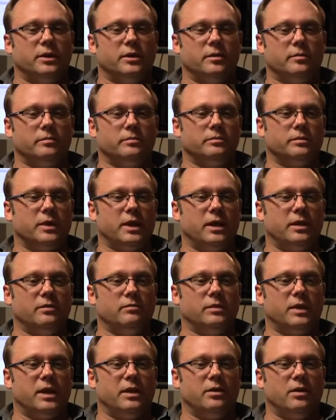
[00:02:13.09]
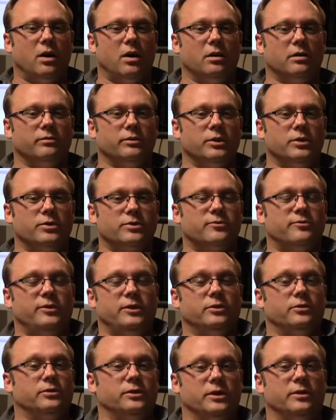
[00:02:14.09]
and all of those
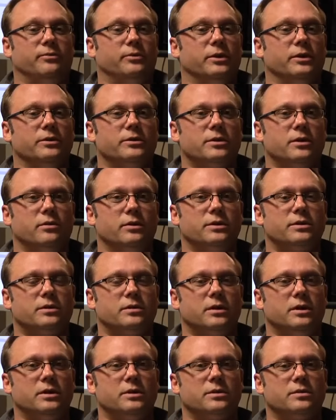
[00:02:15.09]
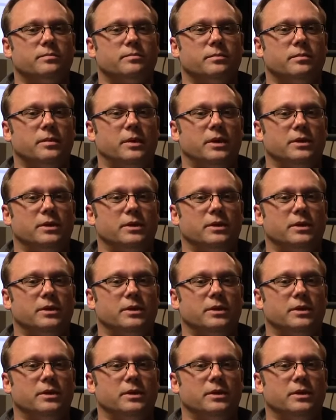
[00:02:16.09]
feel different. So it's